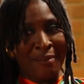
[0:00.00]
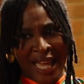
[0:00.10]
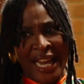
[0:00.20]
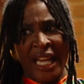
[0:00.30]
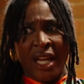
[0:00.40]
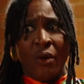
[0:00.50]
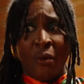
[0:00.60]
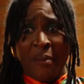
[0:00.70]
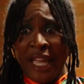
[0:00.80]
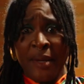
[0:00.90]
I'm like,
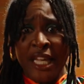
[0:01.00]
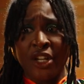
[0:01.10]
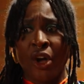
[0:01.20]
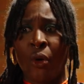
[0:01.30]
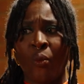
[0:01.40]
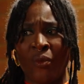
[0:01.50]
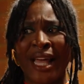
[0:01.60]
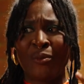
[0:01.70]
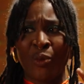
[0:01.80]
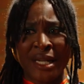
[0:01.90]
well, maybe,
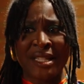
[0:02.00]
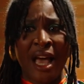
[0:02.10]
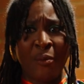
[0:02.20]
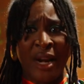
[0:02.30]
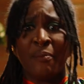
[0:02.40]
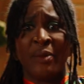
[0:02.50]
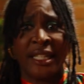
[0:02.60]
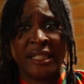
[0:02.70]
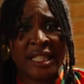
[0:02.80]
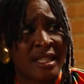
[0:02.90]
that one time when I
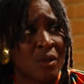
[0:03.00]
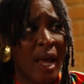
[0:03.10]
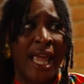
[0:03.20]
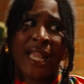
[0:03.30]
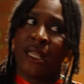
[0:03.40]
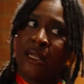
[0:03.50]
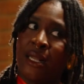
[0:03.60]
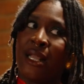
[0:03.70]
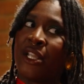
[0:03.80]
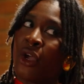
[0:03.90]
bent this way and
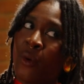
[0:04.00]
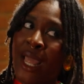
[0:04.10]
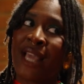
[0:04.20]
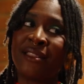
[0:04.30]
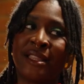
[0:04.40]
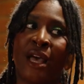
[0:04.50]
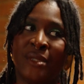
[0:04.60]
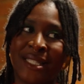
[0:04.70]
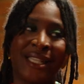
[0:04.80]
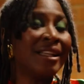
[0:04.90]
I think that
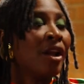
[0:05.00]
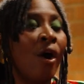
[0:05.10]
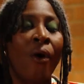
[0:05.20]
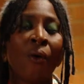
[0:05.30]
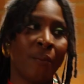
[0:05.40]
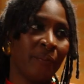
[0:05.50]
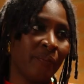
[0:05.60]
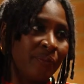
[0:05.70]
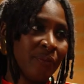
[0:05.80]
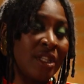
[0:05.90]
was it. No,
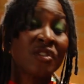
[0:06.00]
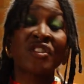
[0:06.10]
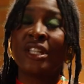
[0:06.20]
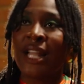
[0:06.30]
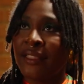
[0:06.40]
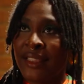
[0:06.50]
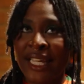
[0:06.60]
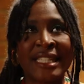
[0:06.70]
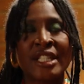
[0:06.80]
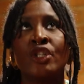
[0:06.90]
there's nothing.
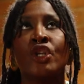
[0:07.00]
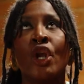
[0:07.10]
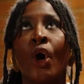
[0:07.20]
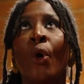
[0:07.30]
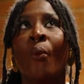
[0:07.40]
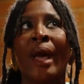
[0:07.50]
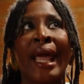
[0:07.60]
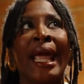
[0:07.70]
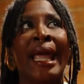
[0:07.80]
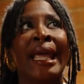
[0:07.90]
It's no
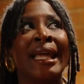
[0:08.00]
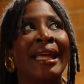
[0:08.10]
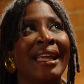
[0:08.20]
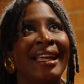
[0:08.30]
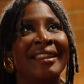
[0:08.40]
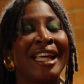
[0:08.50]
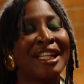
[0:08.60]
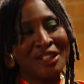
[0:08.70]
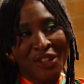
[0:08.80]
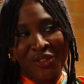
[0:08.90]
way that
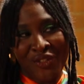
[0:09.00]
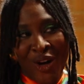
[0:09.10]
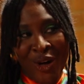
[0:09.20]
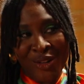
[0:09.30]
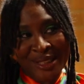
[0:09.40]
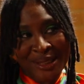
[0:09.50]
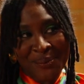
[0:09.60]
it's your fault.